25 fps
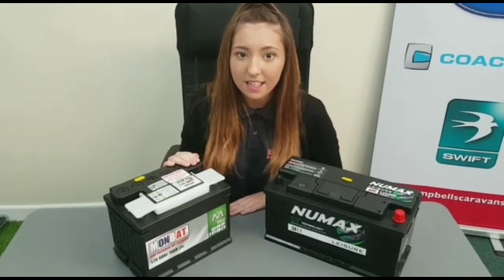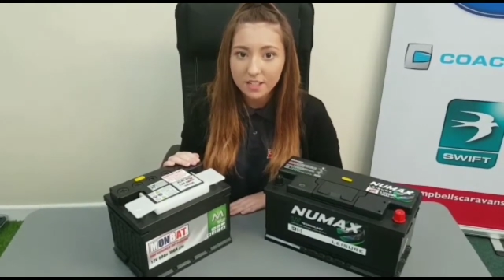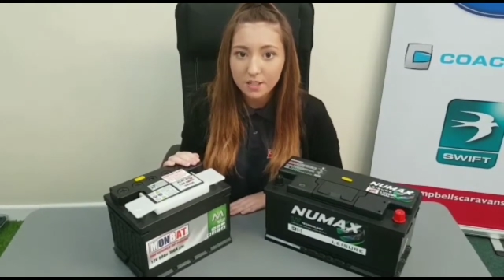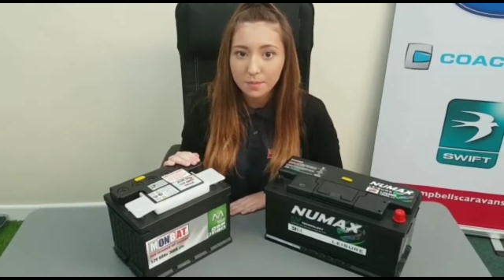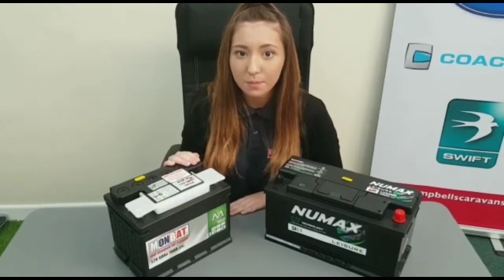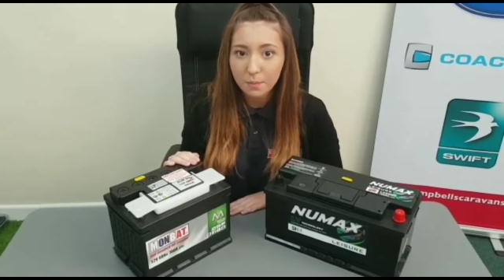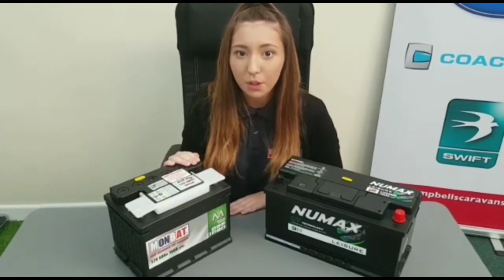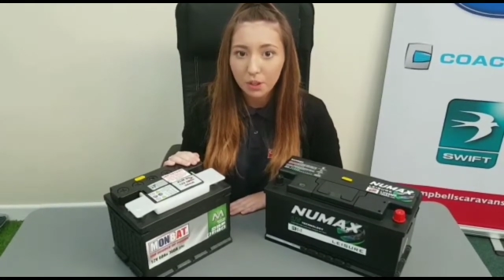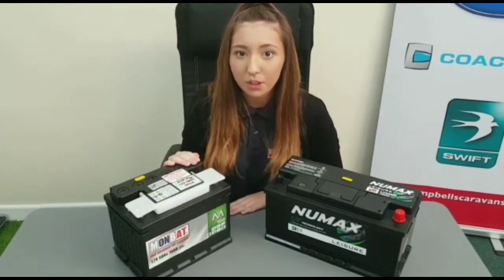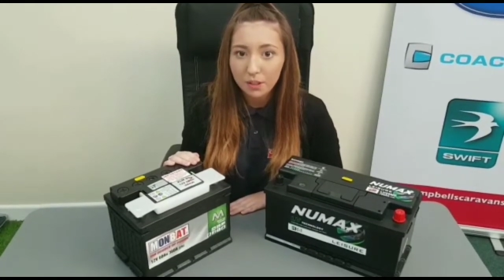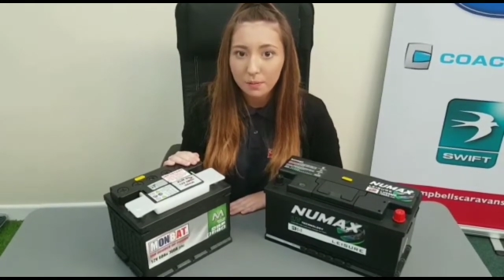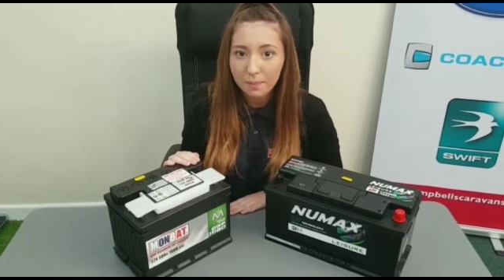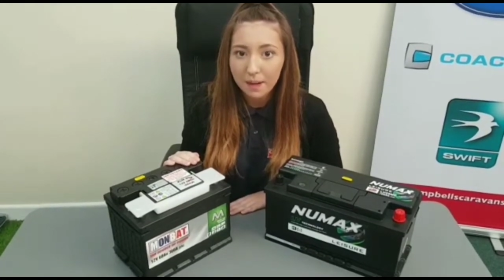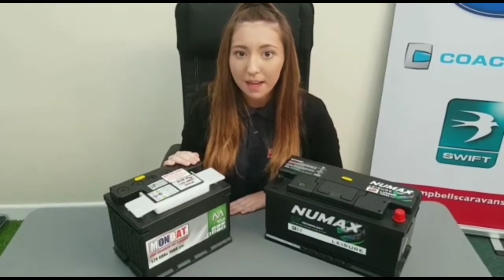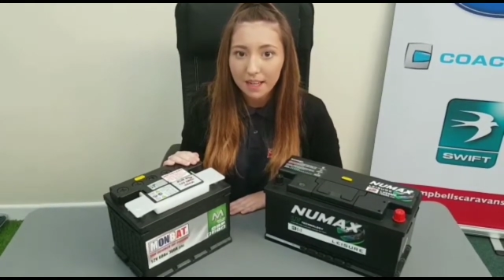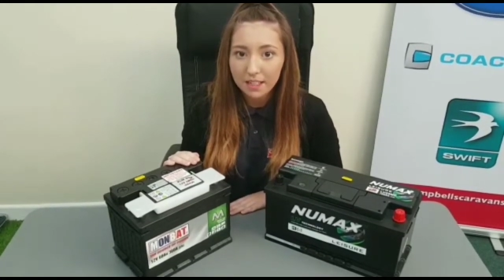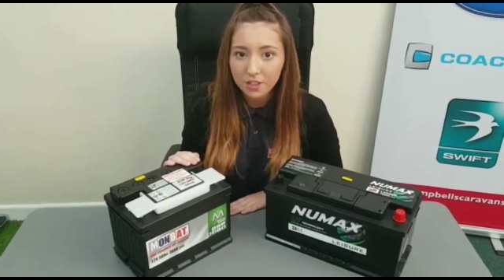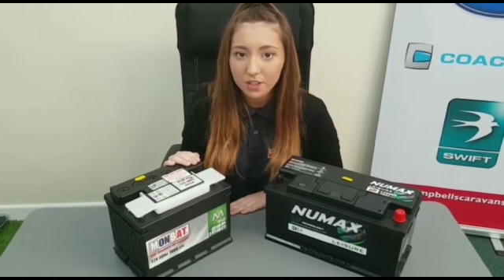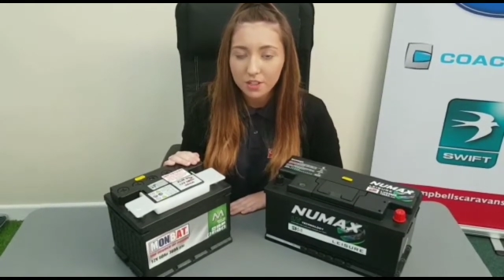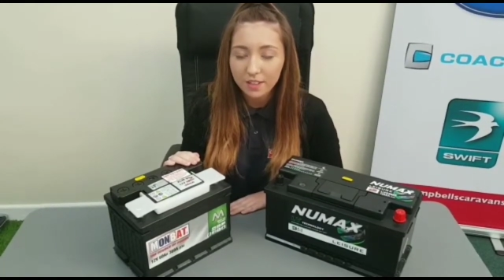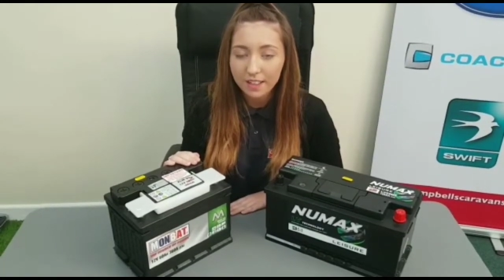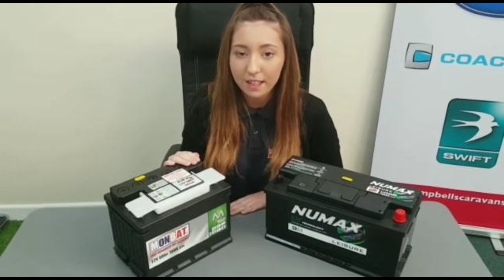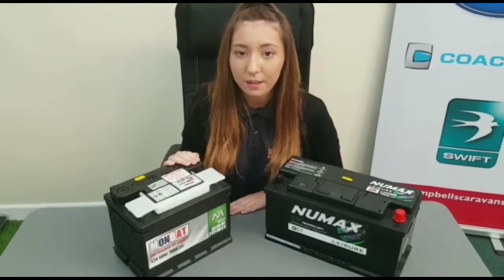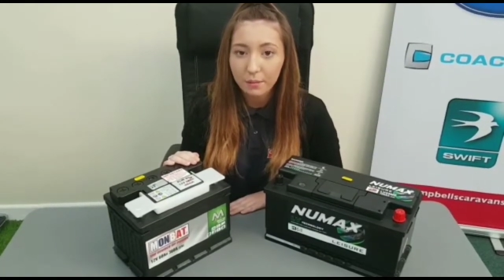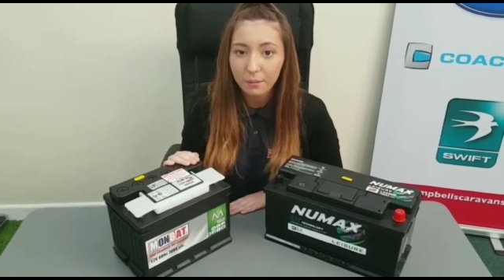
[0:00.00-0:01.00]
a smaller
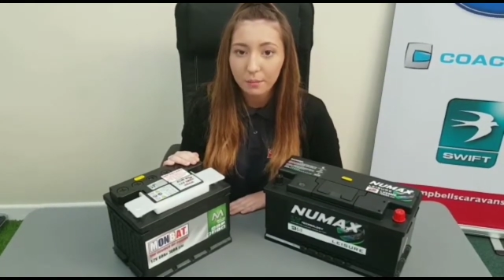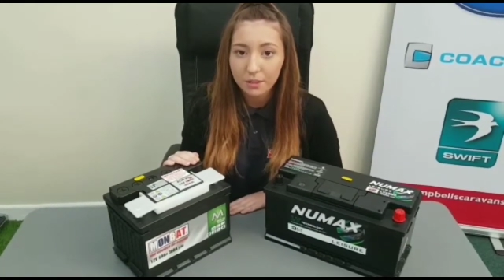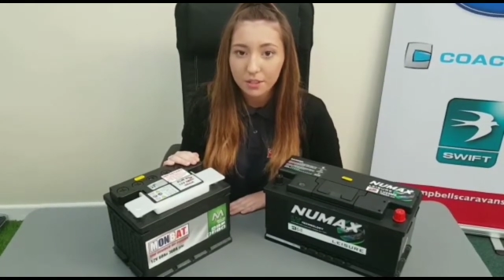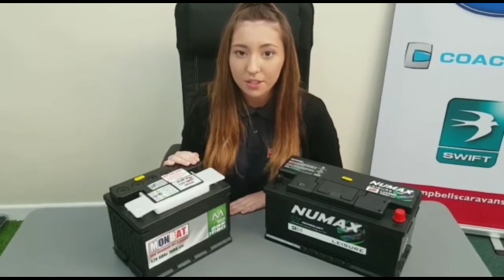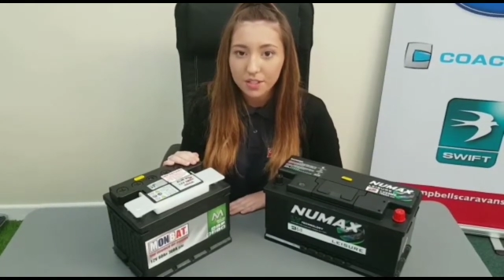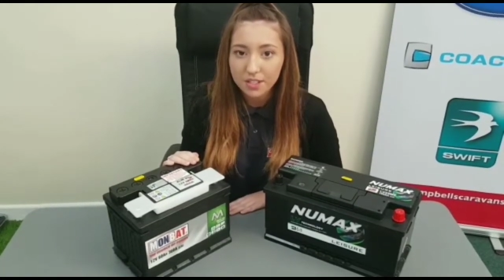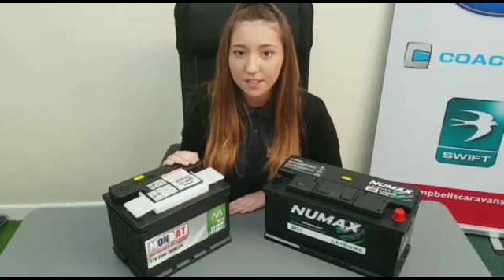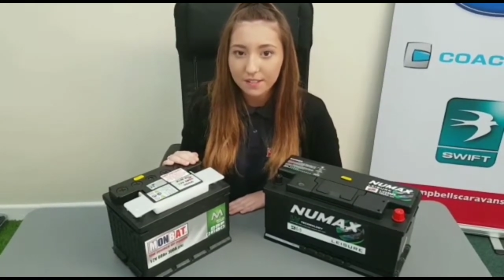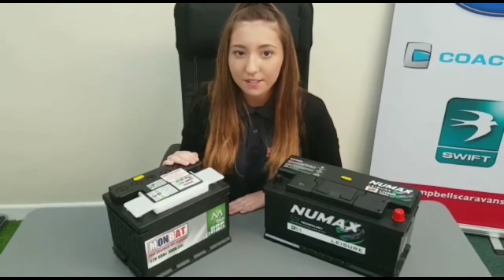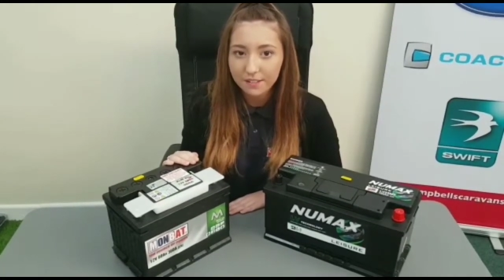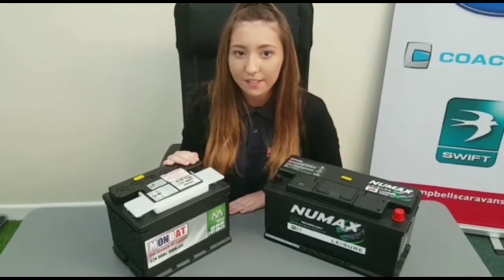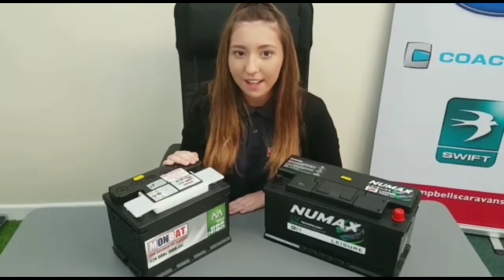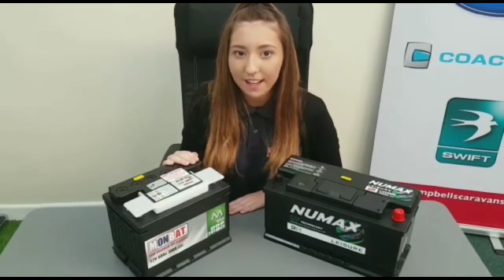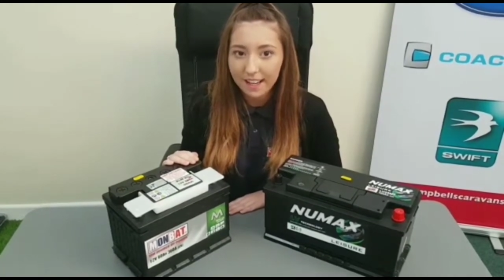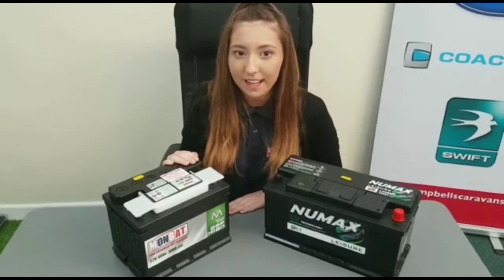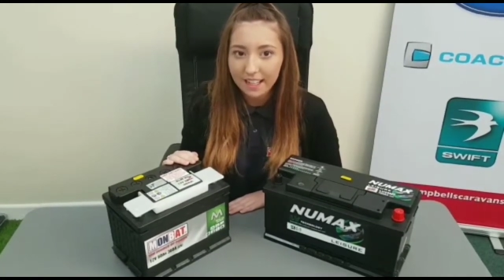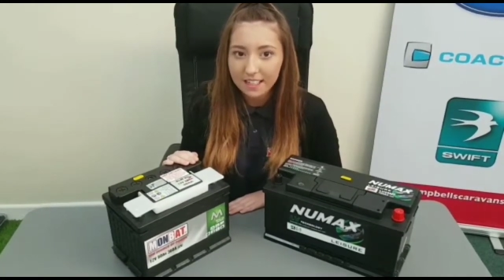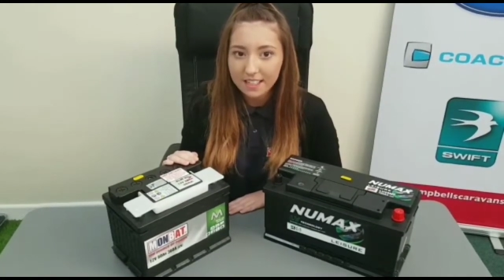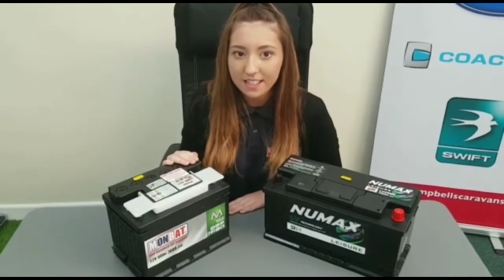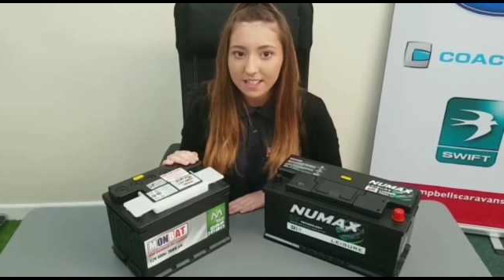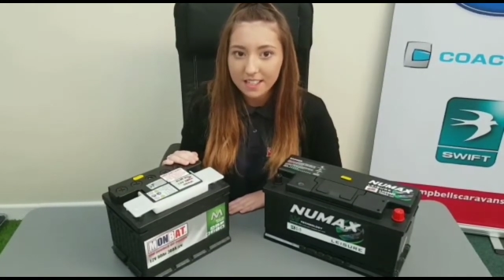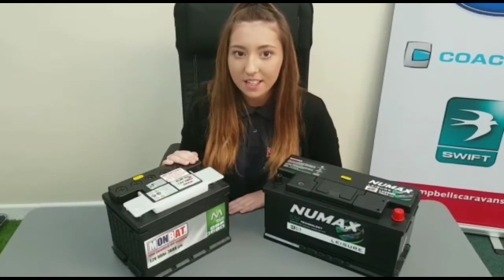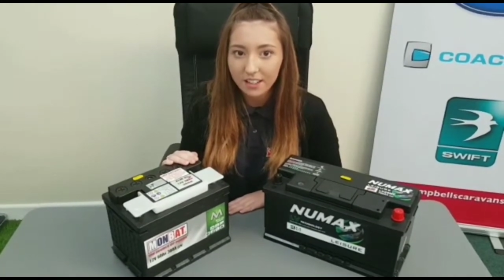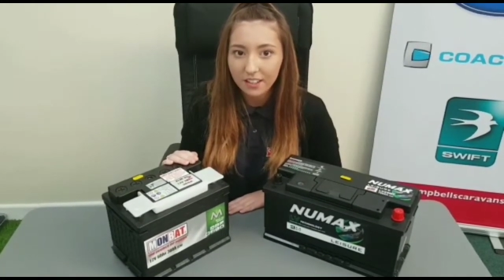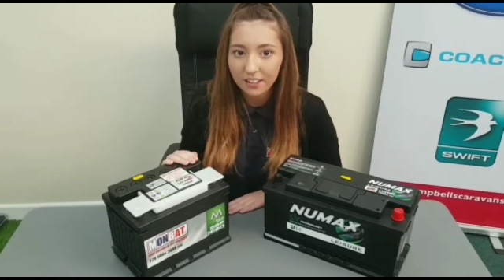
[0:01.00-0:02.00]
battery will
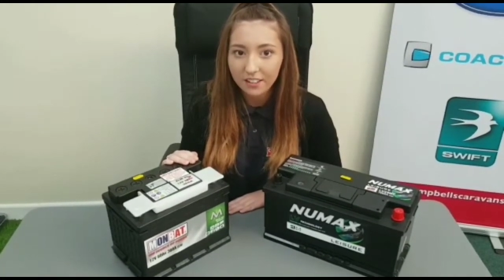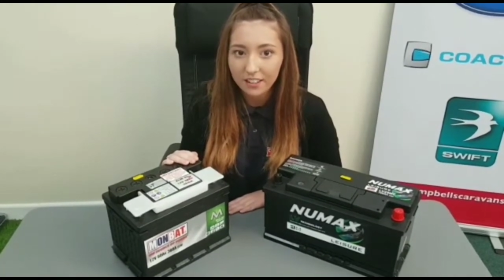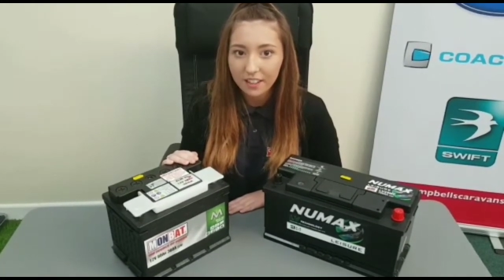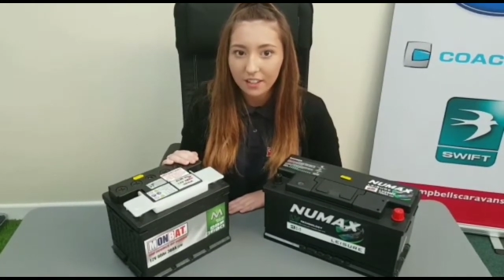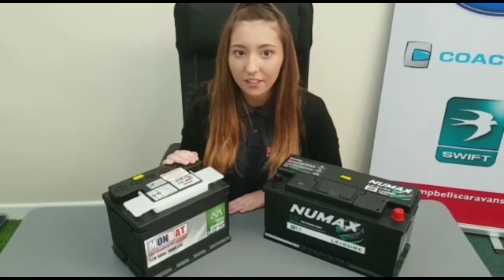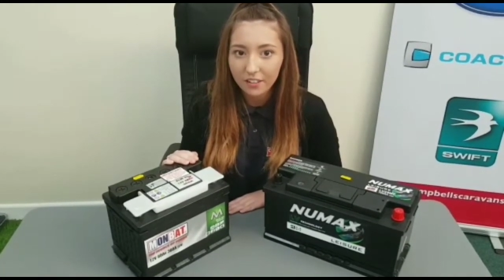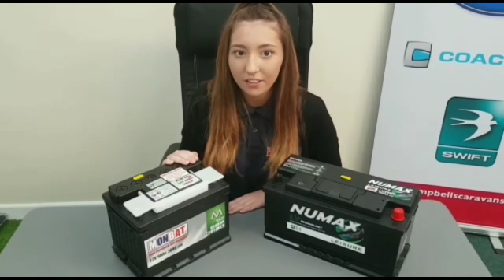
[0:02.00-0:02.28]
suffice, and